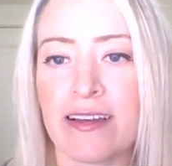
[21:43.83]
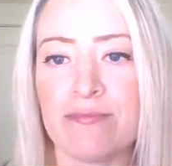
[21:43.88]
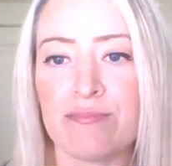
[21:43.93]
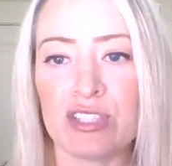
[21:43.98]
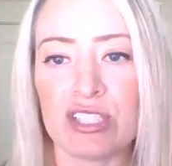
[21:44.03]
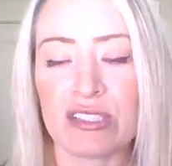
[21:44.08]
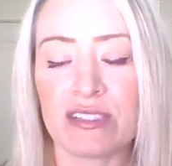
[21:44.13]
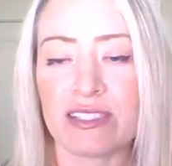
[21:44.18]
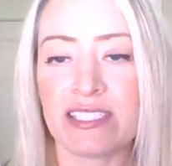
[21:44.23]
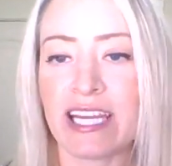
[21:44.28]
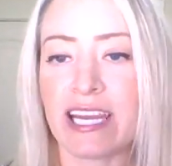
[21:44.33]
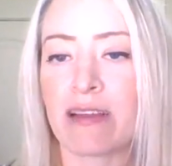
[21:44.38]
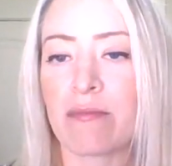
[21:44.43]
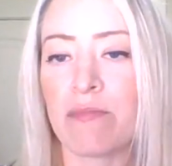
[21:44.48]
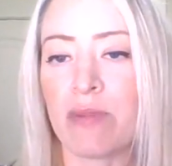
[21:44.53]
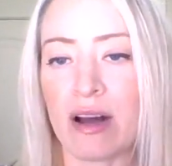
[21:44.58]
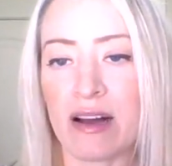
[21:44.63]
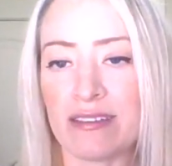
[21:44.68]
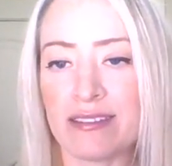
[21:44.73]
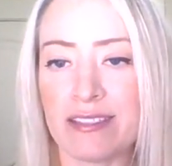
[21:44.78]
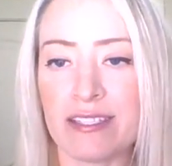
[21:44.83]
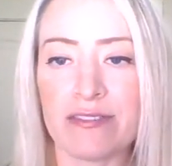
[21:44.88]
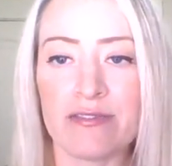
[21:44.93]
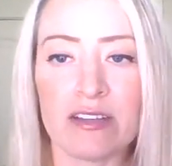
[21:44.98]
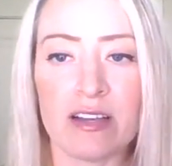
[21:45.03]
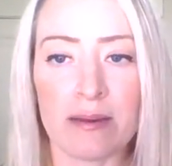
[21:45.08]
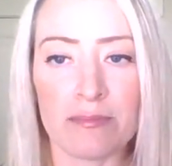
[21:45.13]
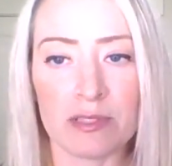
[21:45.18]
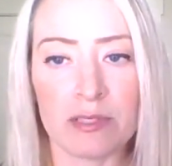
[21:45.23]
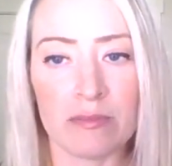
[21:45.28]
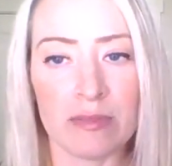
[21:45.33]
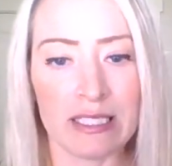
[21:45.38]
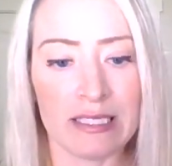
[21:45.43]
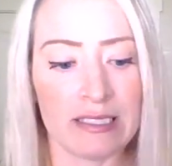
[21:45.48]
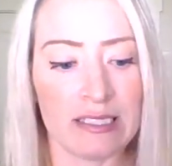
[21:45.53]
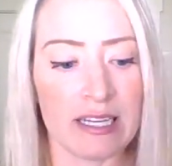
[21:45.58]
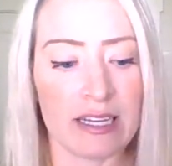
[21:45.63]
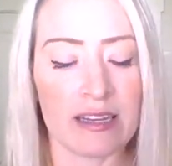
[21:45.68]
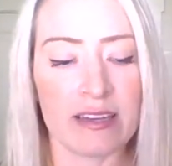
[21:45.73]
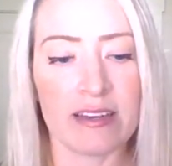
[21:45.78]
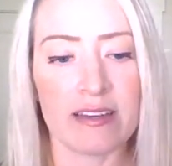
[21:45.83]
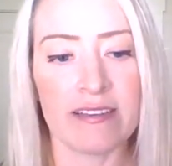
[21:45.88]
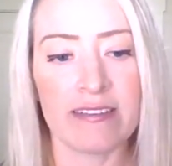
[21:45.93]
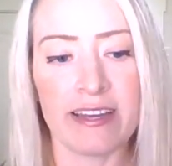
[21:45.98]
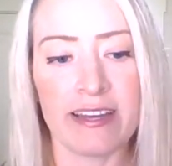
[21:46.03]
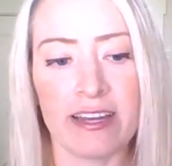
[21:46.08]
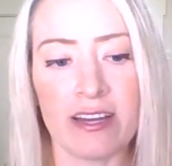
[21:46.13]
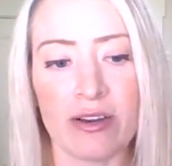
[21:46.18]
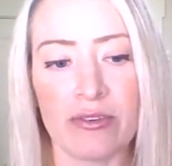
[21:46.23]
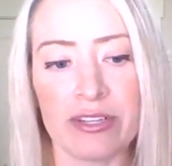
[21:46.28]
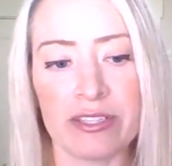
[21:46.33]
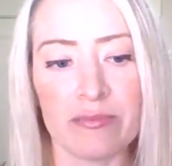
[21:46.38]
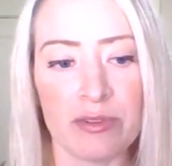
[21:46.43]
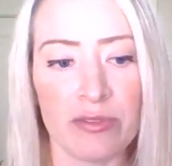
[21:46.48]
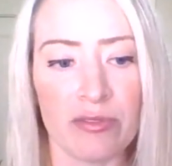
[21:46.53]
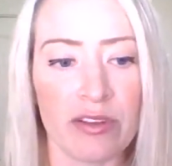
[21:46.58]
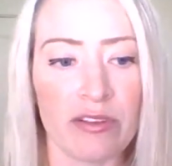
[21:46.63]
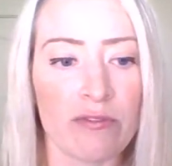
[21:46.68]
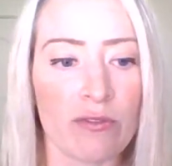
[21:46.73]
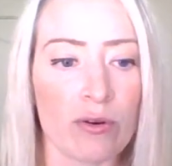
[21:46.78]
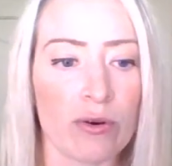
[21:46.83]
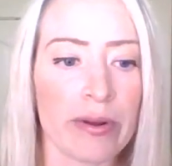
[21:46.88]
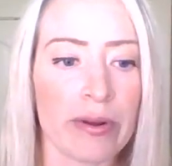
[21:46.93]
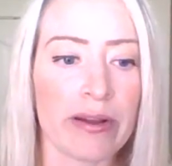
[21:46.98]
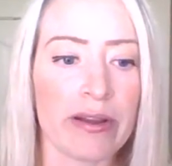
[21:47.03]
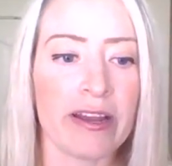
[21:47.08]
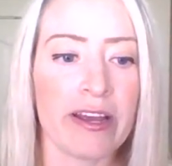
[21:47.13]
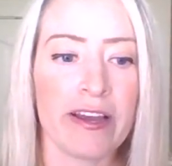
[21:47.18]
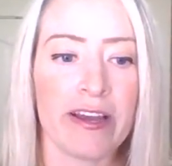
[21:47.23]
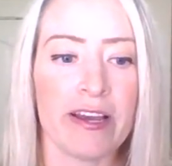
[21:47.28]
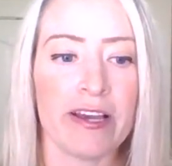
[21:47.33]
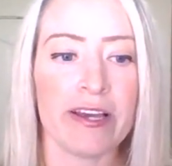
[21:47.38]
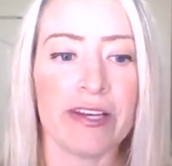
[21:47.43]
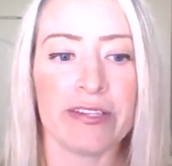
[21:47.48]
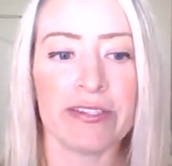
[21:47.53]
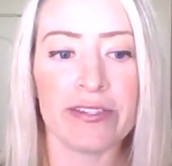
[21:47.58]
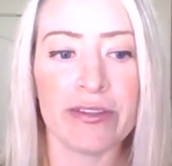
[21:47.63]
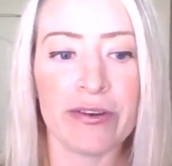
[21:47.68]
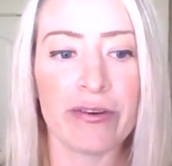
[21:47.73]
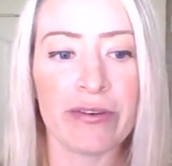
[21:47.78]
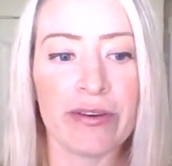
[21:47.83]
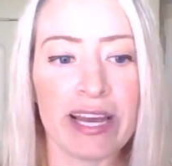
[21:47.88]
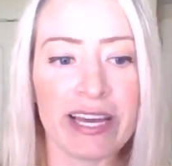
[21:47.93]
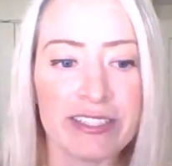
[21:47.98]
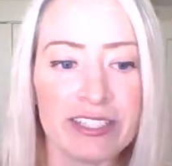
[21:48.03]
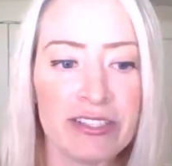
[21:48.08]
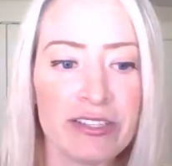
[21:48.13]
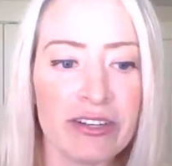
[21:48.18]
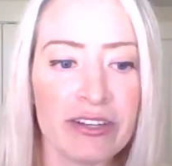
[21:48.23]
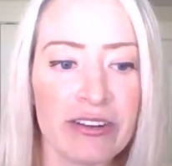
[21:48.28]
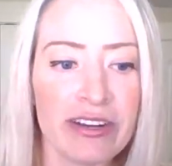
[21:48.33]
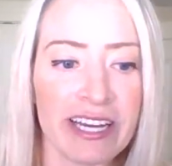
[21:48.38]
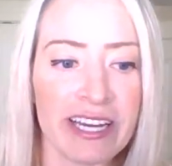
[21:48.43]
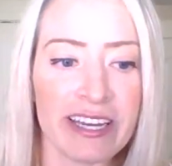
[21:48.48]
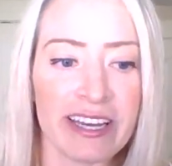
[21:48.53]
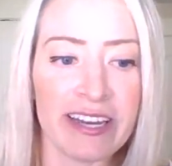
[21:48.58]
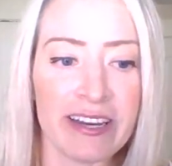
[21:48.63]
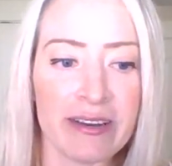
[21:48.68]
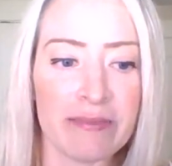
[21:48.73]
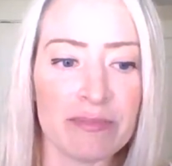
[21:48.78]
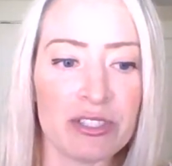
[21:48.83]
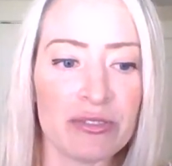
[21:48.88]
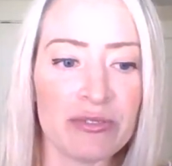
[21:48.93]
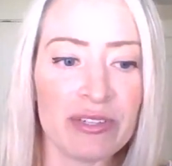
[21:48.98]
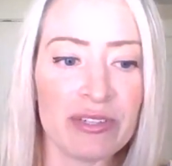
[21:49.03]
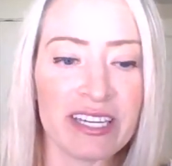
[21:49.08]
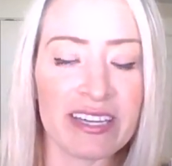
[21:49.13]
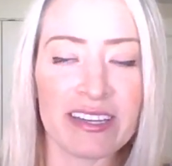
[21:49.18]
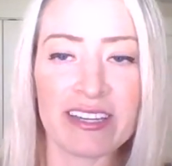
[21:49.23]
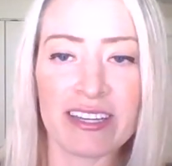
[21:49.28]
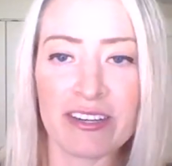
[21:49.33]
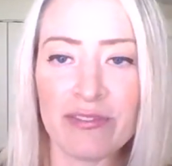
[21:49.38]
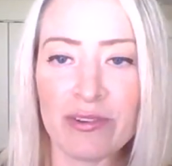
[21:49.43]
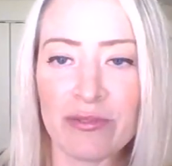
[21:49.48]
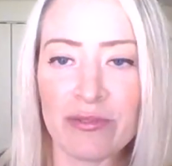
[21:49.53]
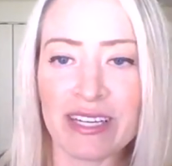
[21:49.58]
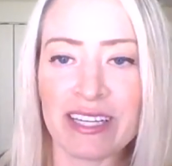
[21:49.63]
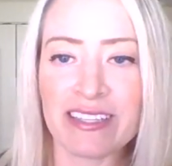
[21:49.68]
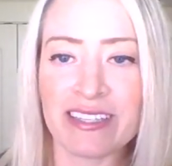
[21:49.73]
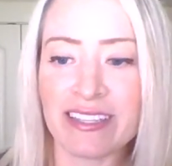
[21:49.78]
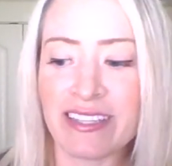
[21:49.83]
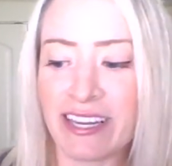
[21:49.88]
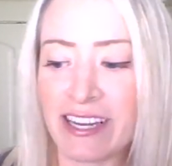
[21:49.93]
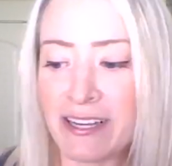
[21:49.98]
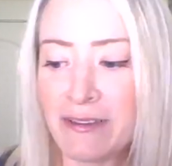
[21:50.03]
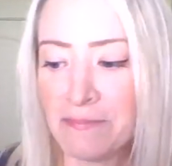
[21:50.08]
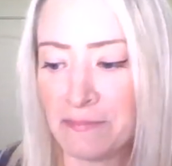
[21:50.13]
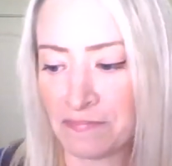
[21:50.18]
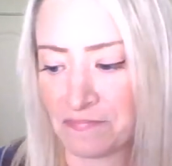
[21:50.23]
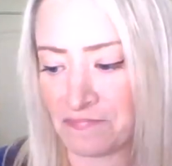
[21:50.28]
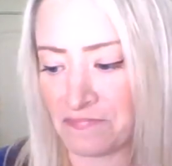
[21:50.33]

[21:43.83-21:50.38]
Just staying positive and optimistic and always moving forward. So as you know, I am doing a giveaway today.